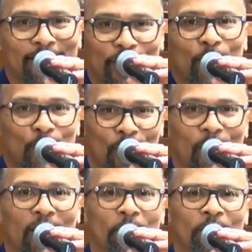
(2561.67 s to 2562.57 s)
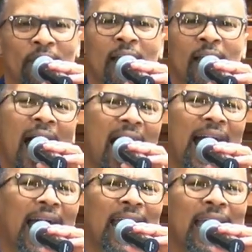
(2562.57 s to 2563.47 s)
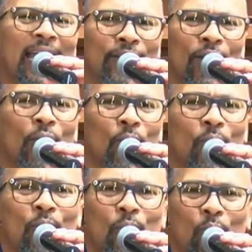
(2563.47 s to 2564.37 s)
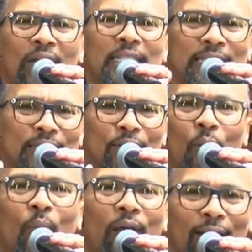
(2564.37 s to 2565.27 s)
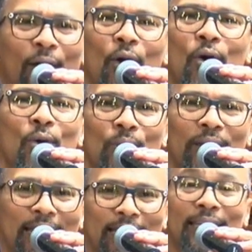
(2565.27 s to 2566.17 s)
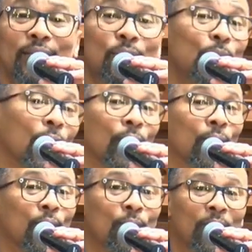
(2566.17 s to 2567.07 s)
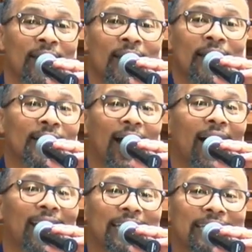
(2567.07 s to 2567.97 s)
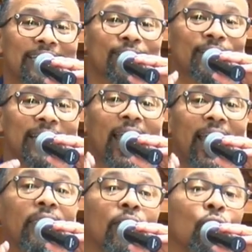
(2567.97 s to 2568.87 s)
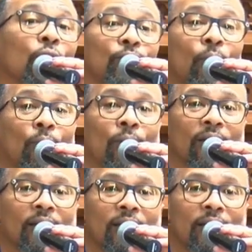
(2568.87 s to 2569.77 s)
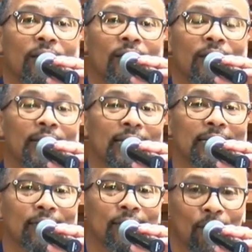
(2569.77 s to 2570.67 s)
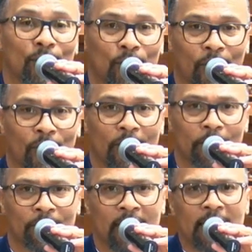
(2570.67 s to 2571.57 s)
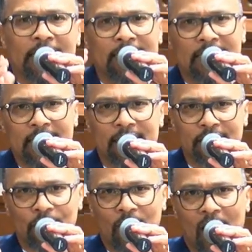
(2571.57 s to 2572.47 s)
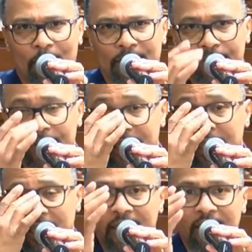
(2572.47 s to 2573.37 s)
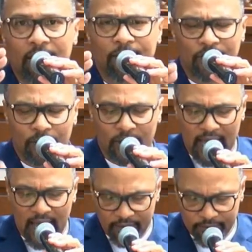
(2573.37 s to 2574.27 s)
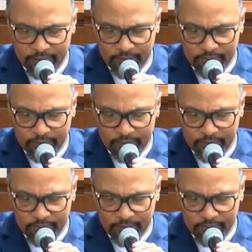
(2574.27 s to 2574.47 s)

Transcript: don't worry. I know what's going on in this world, but God is still saying, therefore, don't worry. See, this is your opportunity to give your life